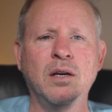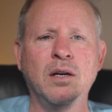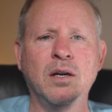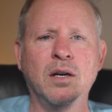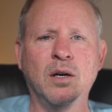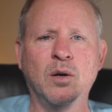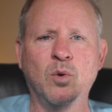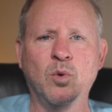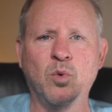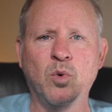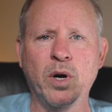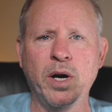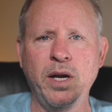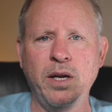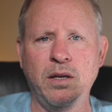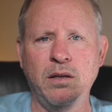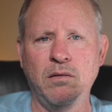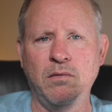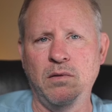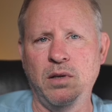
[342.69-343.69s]
A
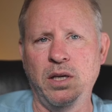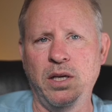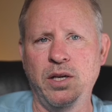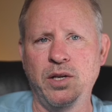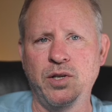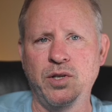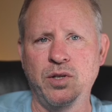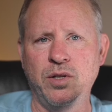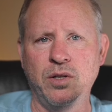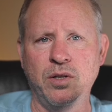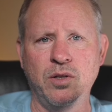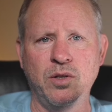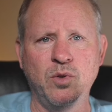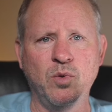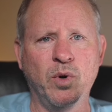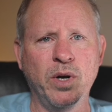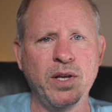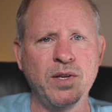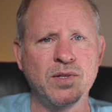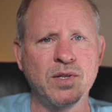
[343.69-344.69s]
white ish
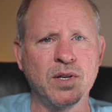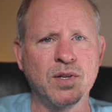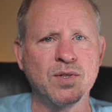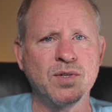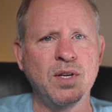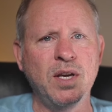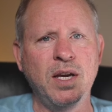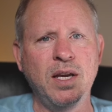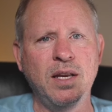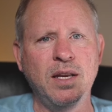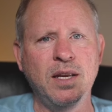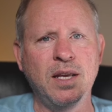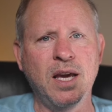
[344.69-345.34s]
2016